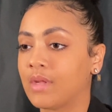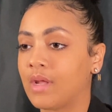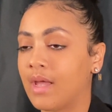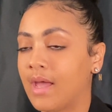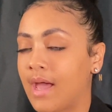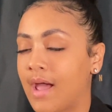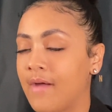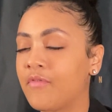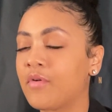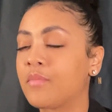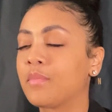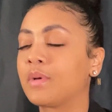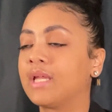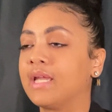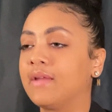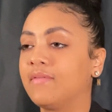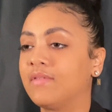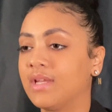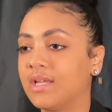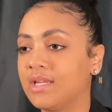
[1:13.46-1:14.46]
I'm from
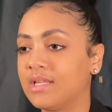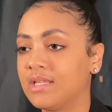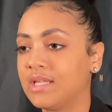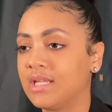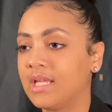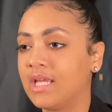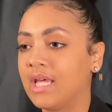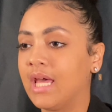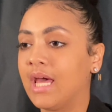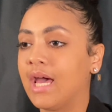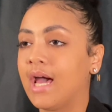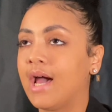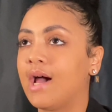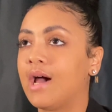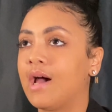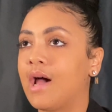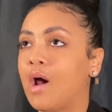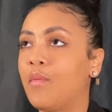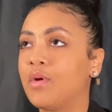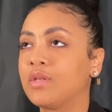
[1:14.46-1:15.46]
Cleveland.
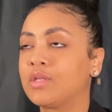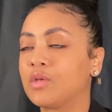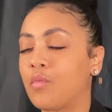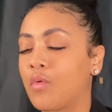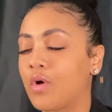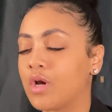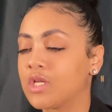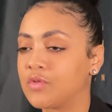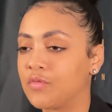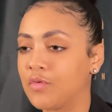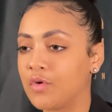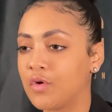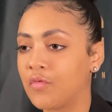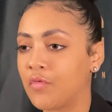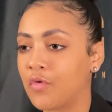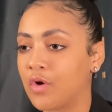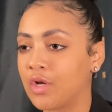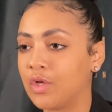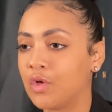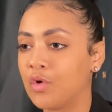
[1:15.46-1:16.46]
I went to Warrensville
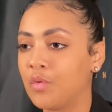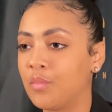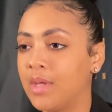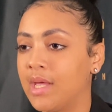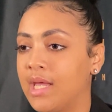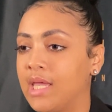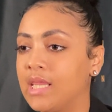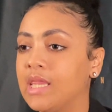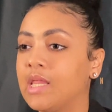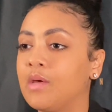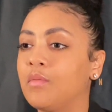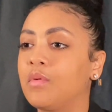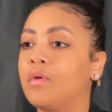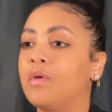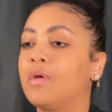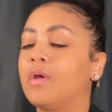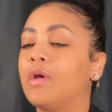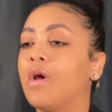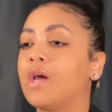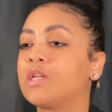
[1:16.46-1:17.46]
for a little bit, and then we
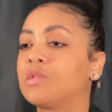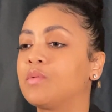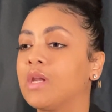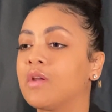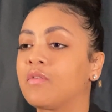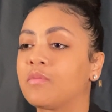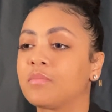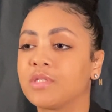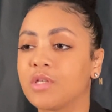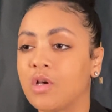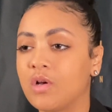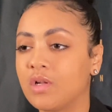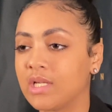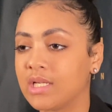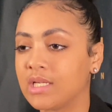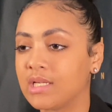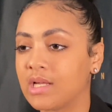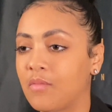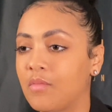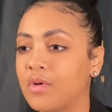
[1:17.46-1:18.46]
graduated from
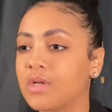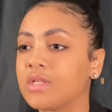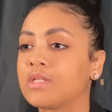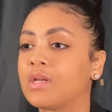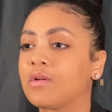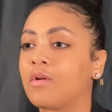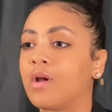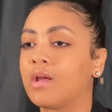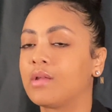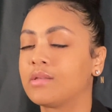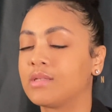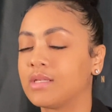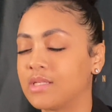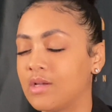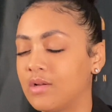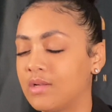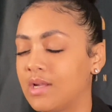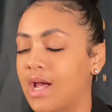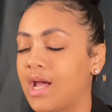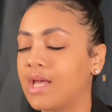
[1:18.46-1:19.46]
Solon. I went to
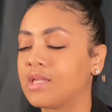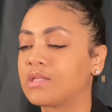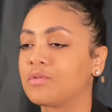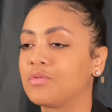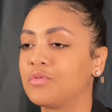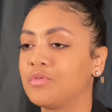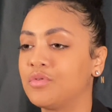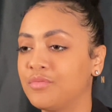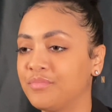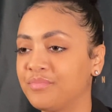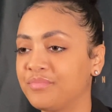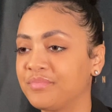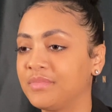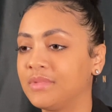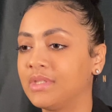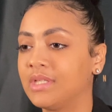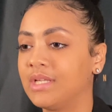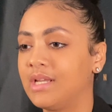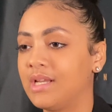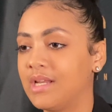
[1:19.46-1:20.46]
Solon High School.
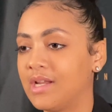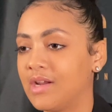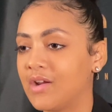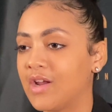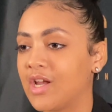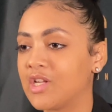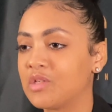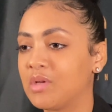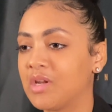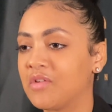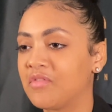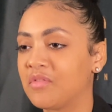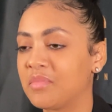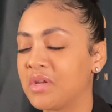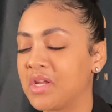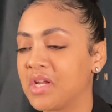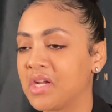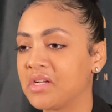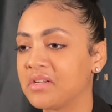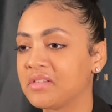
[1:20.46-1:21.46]
Graduated from
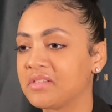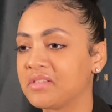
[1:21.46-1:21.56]
there.